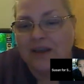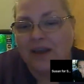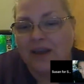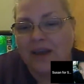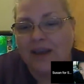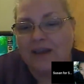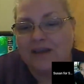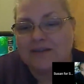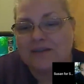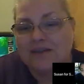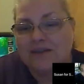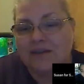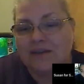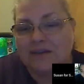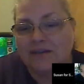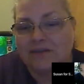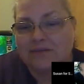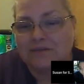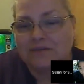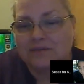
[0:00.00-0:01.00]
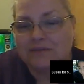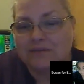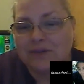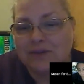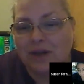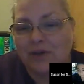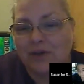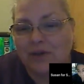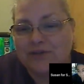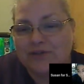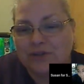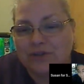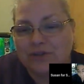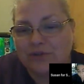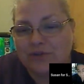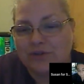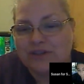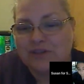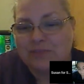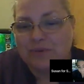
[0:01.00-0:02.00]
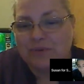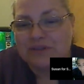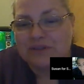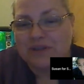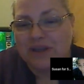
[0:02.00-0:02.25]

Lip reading: at close to Christmas.